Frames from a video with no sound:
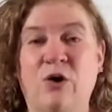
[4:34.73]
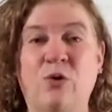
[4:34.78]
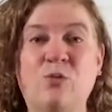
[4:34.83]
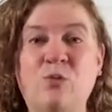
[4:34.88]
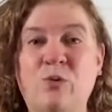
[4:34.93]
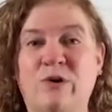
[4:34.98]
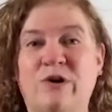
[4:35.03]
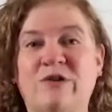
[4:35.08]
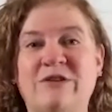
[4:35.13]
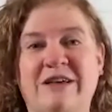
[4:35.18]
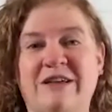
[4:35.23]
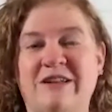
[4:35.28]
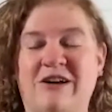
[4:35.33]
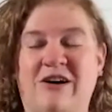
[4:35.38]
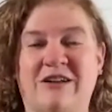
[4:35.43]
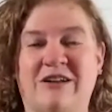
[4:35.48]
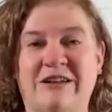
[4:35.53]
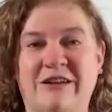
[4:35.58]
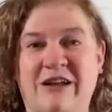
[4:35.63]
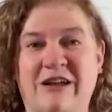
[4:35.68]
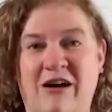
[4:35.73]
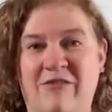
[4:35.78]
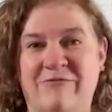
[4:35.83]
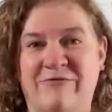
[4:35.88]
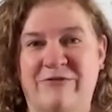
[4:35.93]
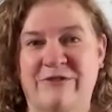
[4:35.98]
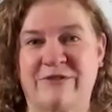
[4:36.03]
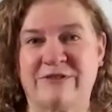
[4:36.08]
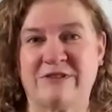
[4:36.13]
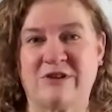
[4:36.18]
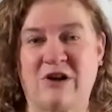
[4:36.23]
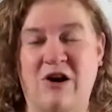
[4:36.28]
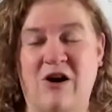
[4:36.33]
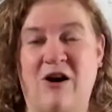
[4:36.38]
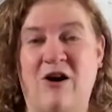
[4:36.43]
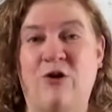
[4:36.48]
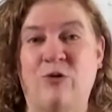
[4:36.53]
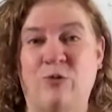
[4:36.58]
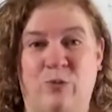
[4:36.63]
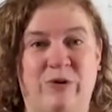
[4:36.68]
We'll get on a conference
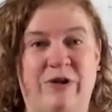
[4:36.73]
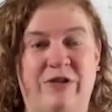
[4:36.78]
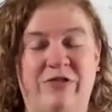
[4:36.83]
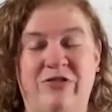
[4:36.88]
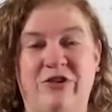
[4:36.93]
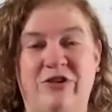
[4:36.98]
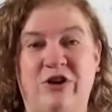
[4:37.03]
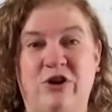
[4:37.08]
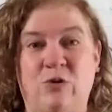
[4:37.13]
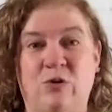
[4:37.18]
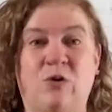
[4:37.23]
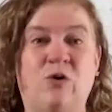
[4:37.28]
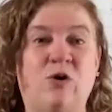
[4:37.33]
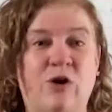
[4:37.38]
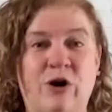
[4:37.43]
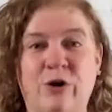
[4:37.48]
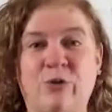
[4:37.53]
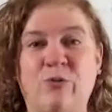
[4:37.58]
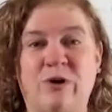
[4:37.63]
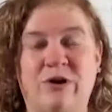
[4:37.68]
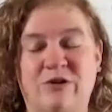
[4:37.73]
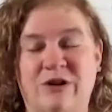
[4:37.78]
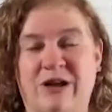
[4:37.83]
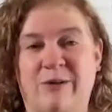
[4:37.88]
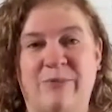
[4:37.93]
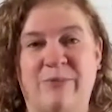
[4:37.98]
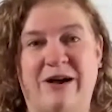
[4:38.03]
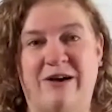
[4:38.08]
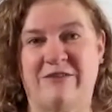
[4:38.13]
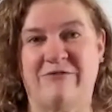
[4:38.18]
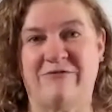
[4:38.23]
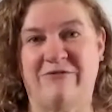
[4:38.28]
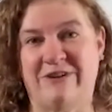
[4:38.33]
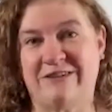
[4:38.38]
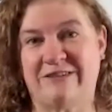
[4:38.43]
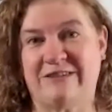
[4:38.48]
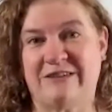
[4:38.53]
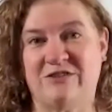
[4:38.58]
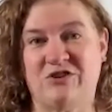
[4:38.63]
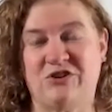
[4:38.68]
call with you, or we'll come out and
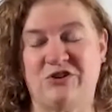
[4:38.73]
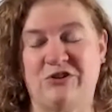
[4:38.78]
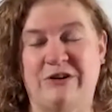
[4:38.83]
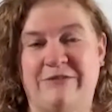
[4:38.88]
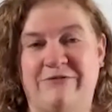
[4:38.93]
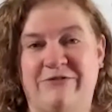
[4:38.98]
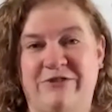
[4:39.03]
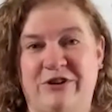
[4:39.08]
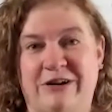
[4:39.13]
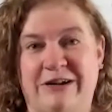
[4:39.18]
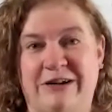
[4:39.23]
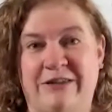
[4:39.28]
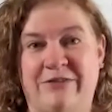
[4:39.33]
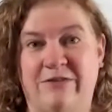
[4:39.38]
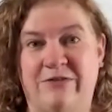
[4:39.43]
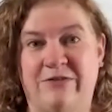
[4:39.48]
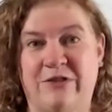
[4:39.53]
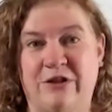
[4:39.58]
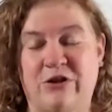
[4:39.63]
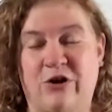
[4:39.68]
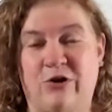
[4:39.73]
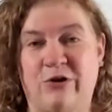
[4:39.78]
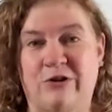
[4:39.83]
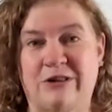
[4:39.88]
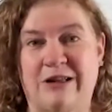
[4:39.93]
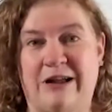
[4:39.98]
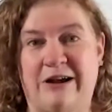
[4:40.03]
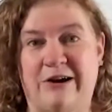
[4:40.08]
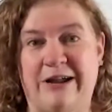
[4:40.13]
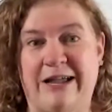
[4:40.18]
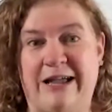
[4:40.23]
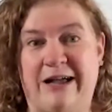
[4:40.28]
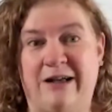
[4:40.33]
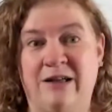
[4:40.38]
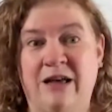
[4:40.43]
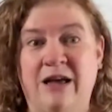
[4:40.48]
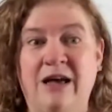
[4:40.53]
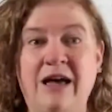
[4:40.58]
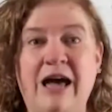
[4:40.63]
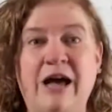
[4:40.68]
visit you if you're in the local area,
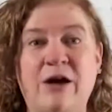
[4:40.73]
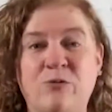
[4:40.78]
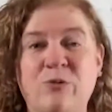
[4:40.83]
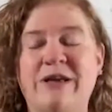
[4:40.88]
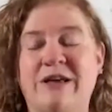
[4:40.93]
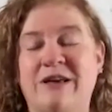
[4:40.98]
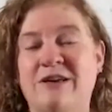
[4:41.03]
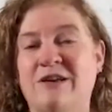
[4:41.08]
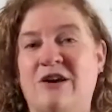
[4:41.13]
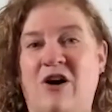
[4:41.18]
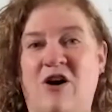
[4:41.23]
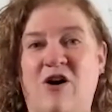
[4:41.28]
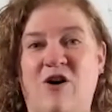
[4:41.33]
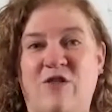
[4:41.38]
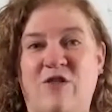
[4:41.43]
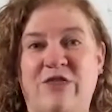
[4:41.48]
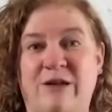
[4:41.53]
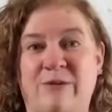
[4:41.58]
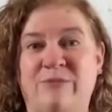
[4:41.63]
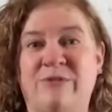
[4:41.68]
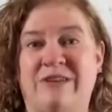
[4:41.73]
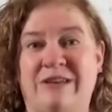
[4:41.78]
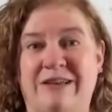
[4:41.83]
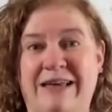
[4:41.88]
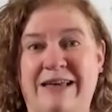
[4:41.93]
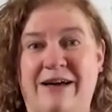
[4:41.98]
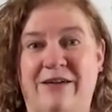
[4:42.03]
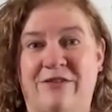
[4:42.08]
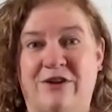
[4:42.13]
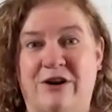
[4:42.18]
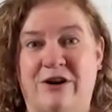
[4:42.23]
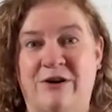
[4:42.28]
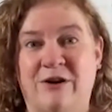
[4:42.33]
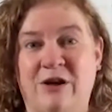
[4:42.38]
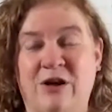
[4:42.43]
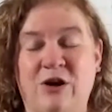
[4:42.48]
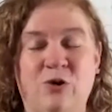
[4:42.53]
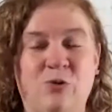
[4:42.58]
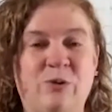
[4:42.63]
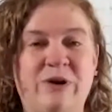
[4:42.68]
and we can call them together.
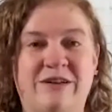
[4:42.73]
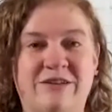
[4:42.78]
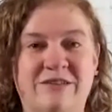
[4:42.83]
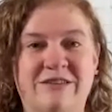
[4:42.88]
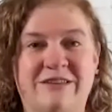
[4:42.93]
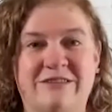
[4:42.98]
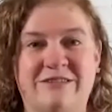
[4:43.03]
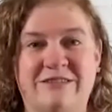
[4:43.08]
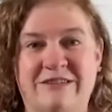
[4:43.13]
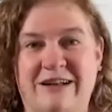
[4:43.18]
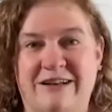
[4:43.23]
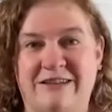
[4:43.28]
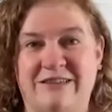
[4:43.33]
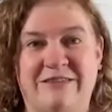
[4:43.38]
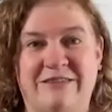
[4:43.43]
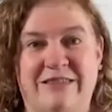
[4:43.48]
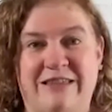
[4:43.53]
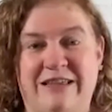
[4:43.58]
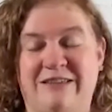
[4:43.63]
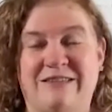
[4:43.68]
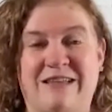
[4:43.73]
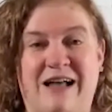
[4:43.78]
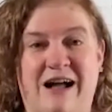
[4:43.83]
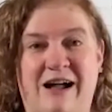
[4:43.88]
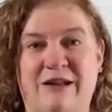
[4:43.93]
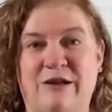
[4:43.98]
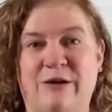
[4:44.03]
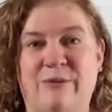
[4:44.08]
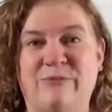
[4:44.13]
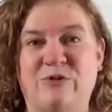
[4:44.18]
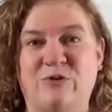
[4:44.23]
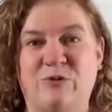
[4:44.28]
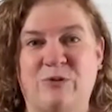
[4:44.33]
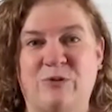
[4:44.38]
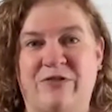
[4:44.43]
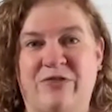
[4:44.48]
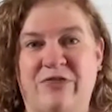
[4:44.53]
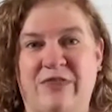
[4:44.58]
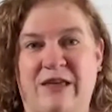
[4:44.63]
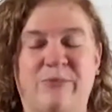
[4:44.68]
We can discuss these items
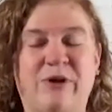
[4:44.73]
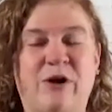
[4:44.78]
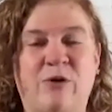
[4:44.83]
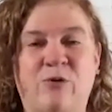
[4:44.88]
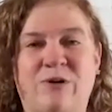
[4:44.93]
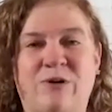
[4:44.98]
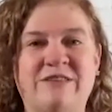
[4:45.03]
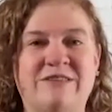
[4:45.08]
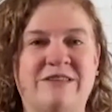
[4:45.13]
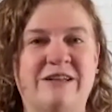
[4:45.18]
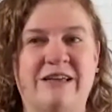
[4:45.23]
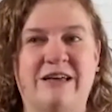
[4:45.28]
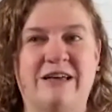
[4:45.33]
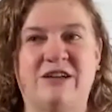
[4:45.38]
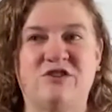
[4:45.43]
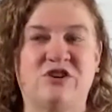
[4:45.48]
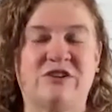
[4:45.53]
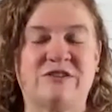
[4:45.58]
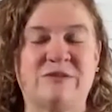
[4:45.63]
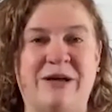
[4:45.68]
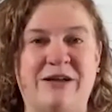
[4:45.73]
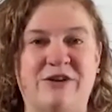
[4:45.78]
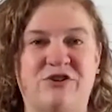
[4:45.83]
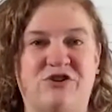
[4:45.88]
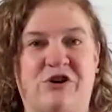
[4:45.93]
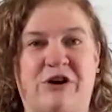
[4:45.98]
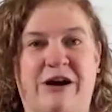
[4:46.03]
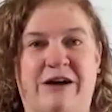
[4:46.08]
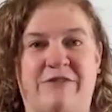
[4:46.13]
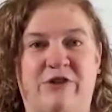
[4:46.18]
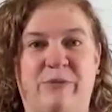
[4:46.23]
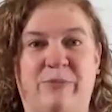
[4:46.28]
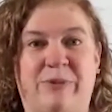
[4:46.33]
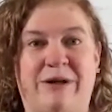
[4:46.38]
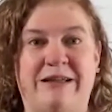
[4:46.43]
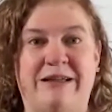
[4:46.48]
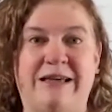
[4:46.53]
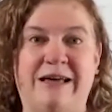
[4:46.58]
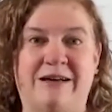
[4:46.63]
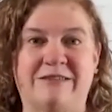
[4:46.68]
with them. And once again, just make sure
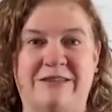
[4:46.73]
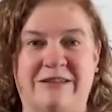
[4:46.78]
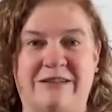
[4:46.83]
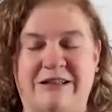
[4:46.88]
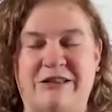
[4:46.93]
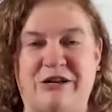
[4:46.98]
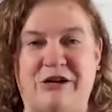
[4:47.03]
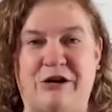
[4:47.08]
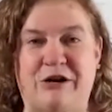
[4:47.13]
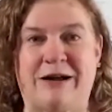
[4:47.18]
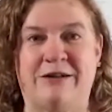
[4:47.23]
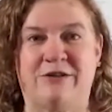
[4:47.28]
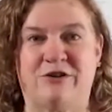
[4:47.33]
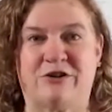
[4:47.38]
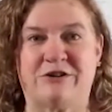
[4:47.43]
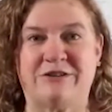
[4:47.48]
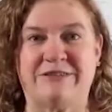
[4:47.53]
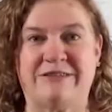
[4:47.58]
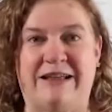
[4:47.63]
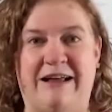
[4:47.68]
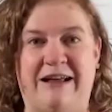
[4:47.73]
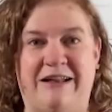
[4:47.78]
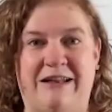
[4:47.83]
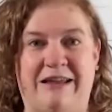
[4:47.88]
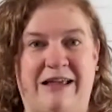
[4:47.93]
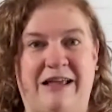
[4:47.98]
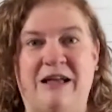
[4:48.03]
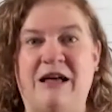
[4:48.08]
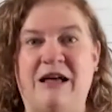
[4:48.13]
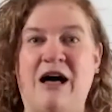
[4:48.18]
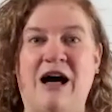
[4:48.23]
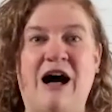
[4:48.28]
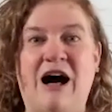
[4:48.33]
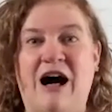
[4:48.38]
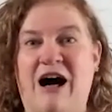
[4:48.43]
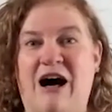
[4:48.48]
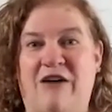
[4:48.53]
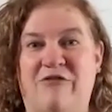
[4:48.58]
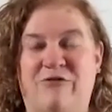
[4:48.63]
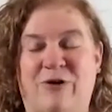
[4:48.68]
everybody has a clear understanding
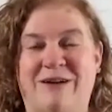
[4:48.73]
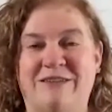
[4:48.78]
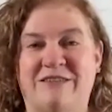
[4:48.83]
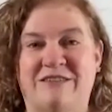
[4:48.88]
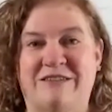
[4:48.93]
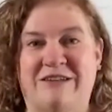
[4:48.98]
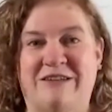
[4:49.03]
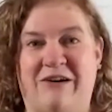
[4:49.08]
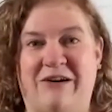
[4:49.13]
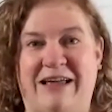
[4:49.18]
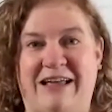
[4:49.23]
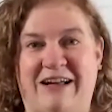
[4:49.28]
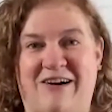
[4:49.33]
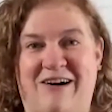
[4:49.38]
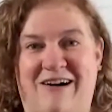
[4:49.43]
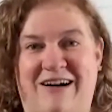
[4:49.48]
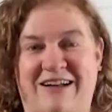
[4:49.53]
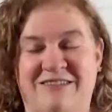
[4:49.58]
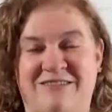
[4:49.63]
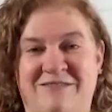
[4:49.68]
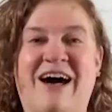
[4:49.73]
of what's going on.